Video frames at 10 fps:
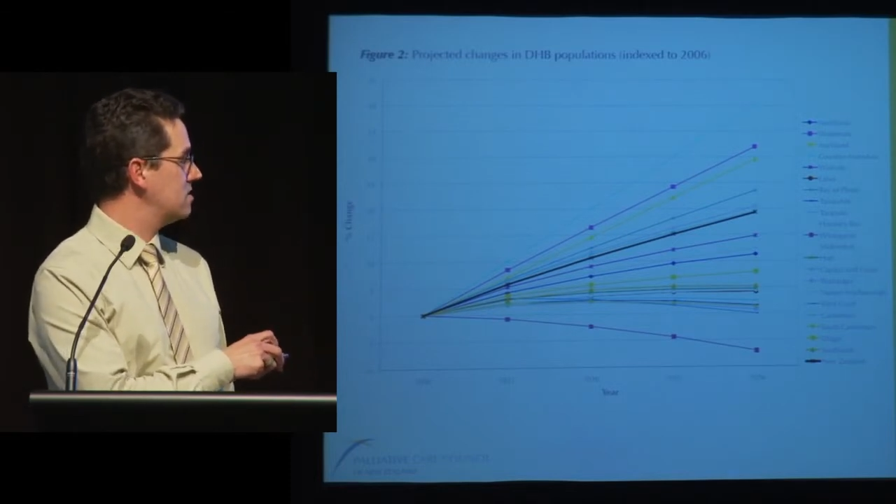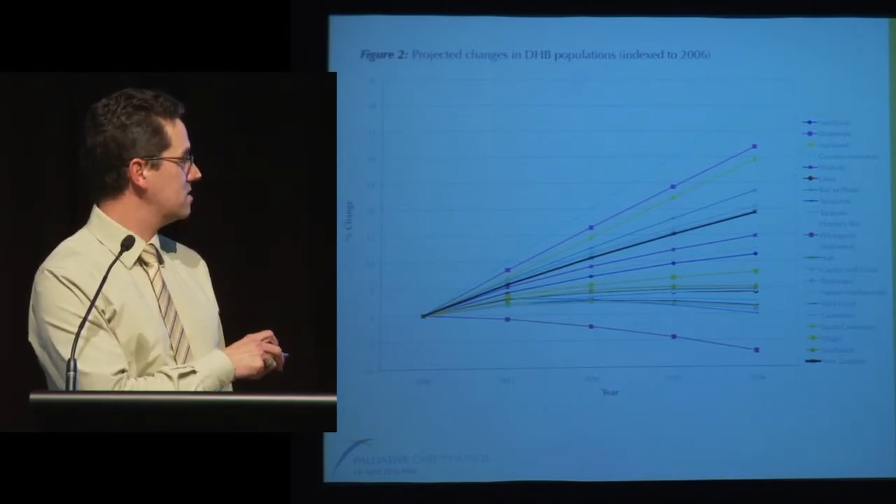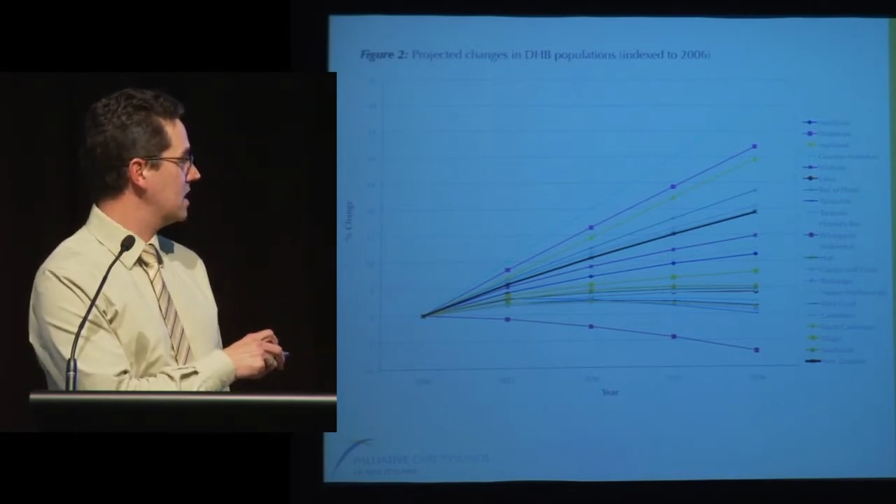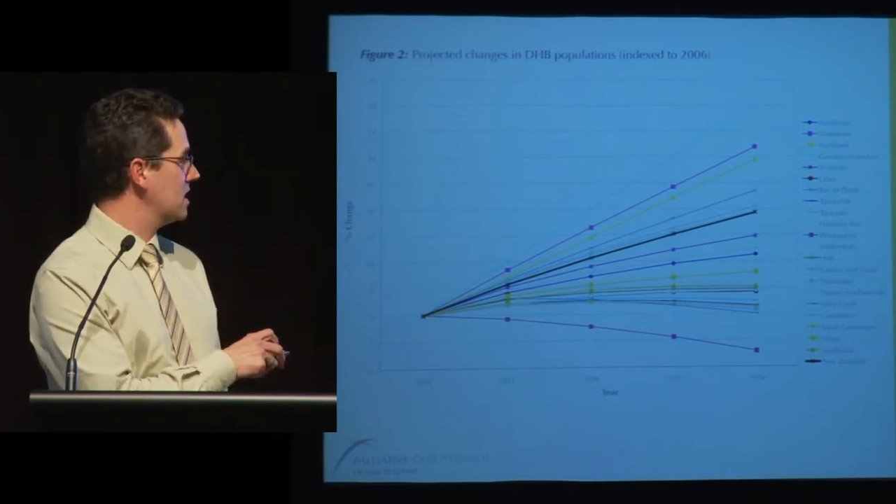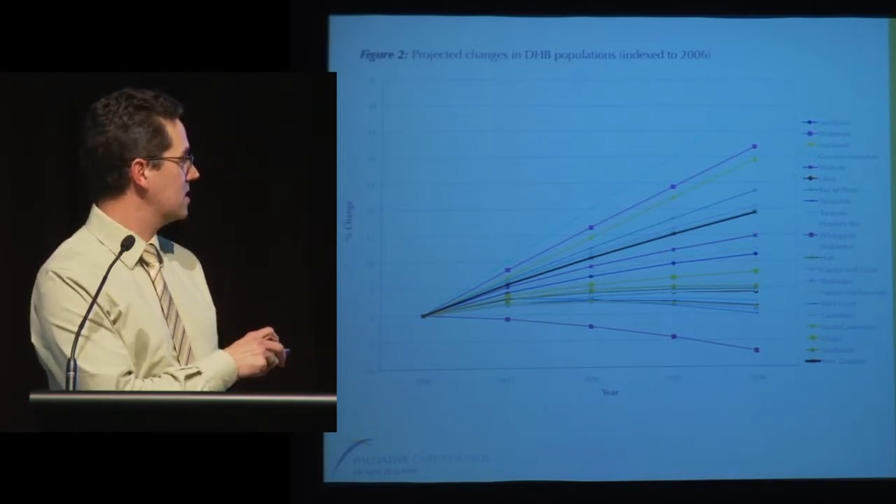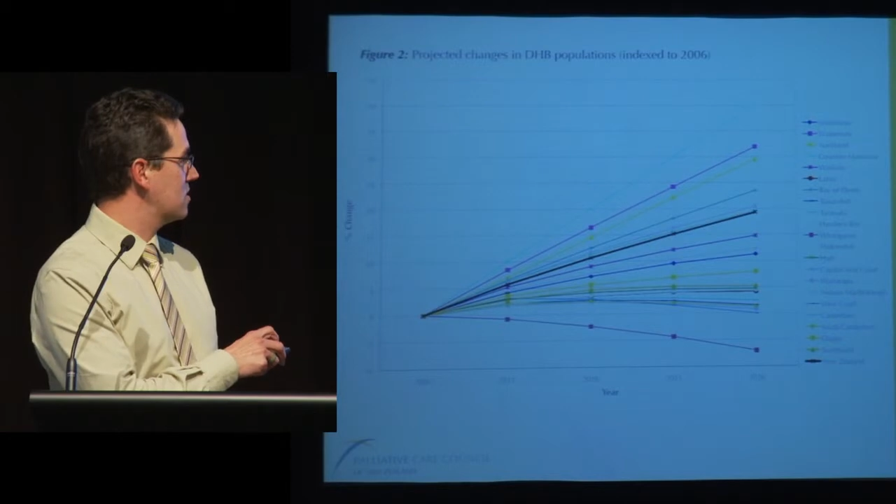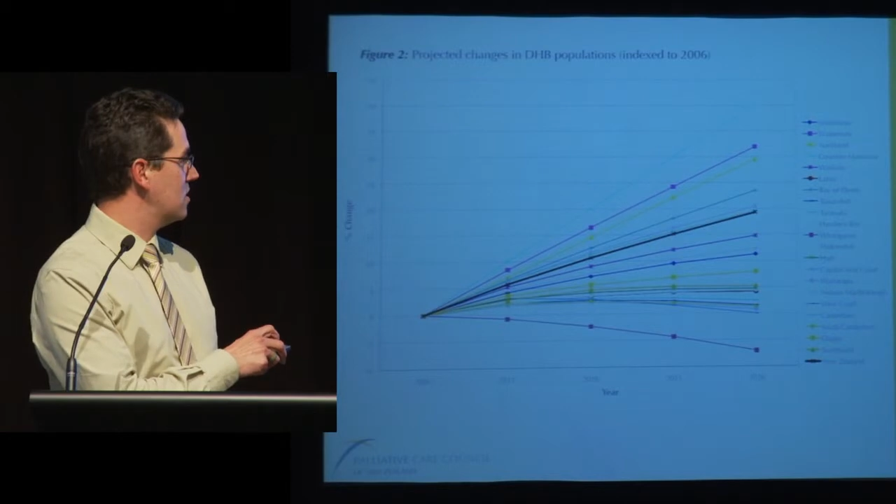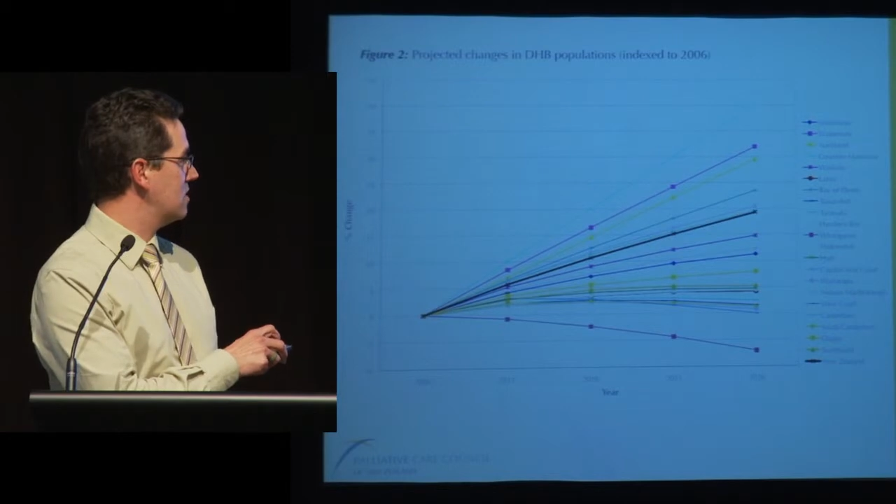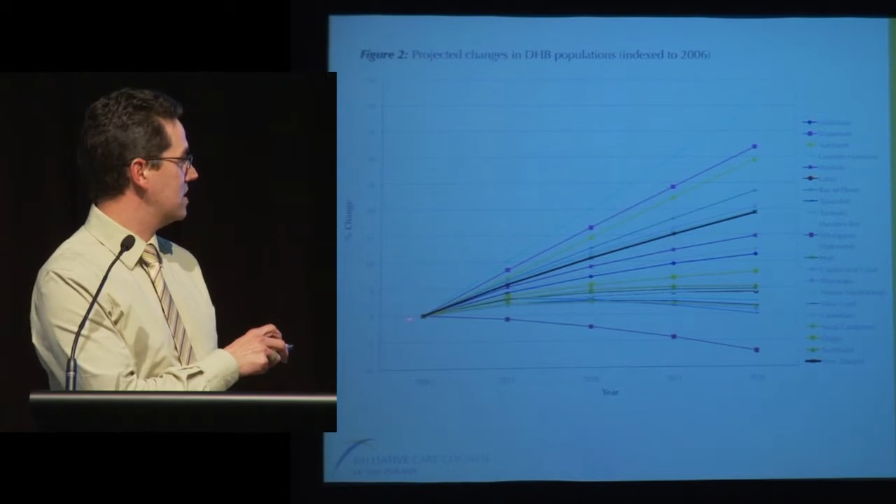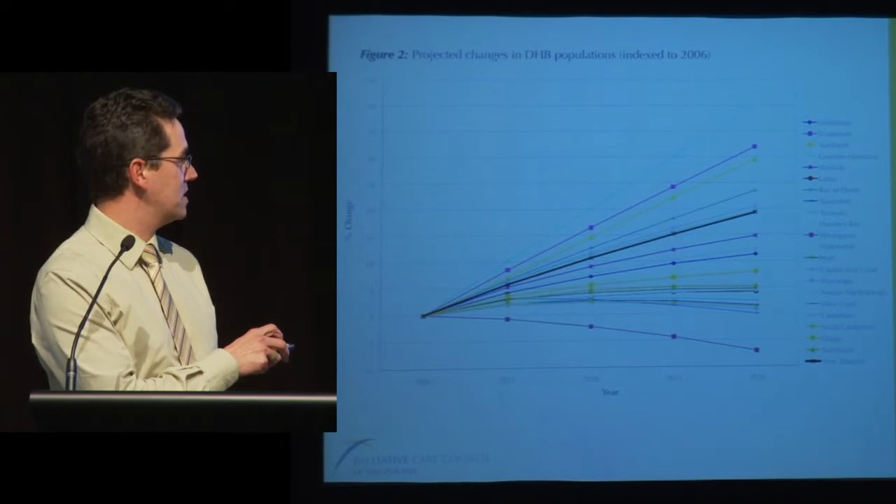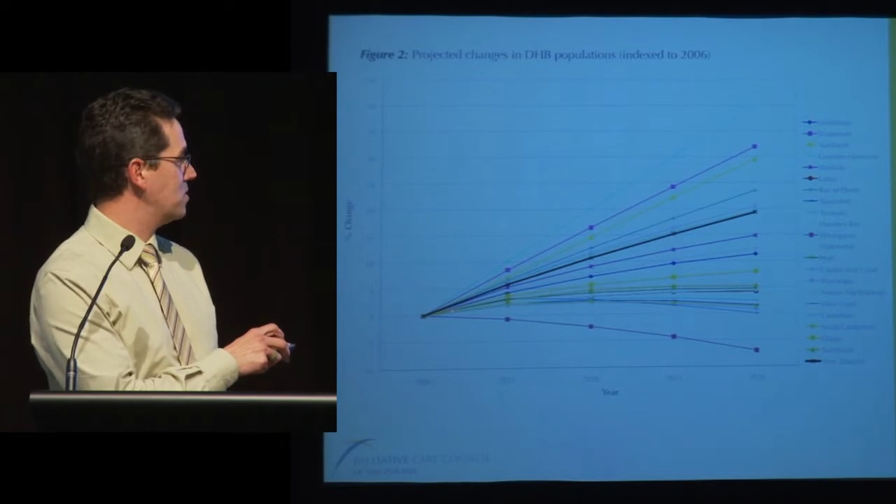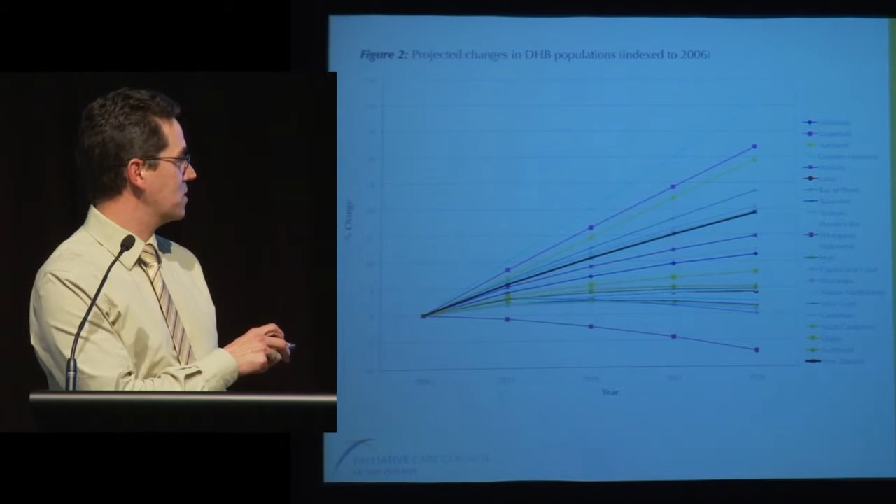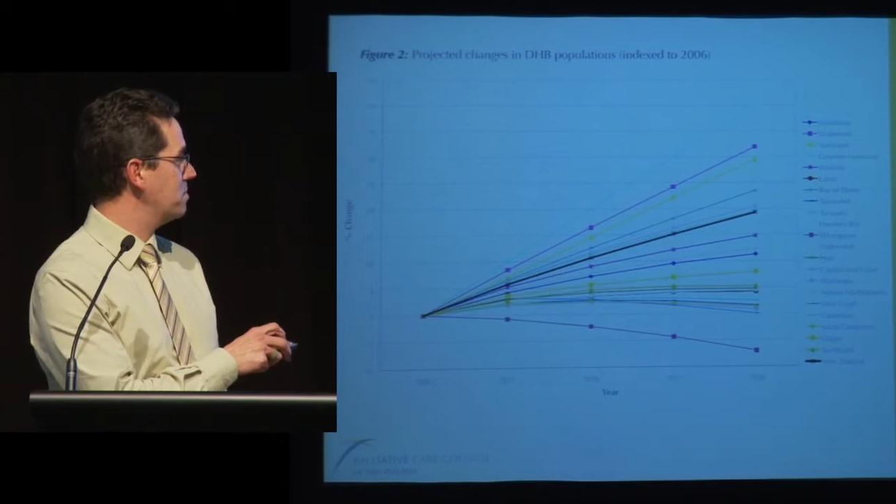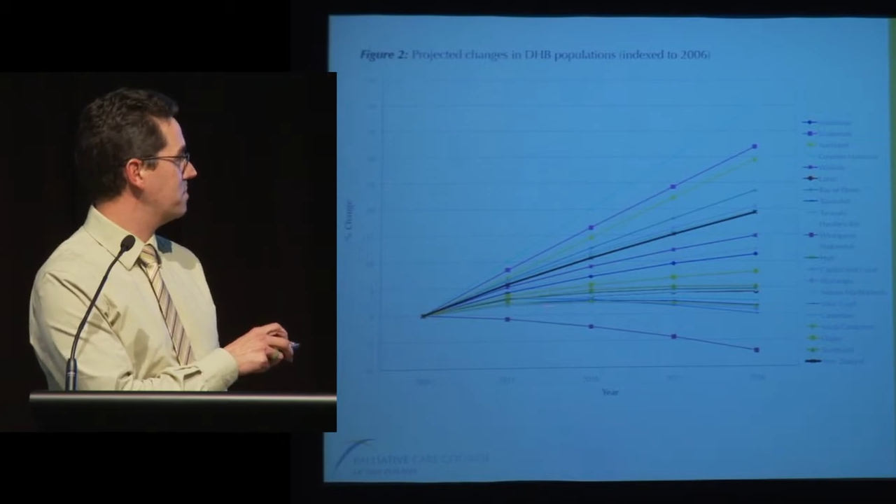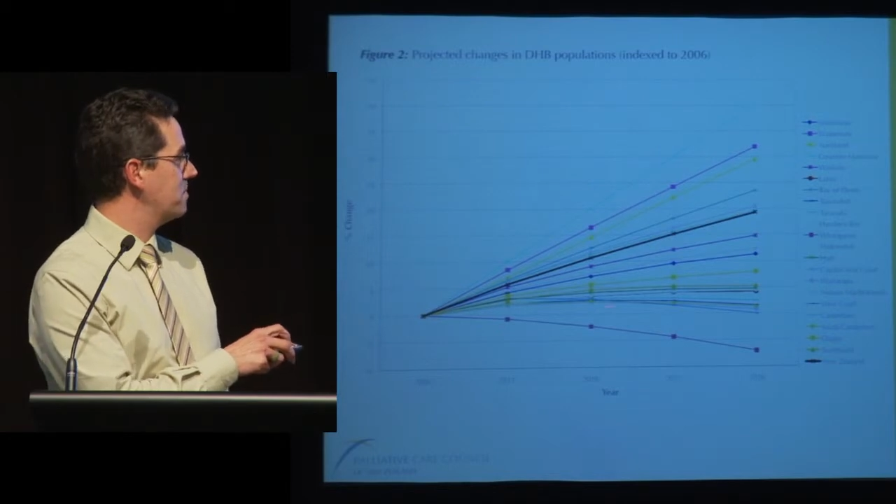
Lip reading: taking a dive down the bottom.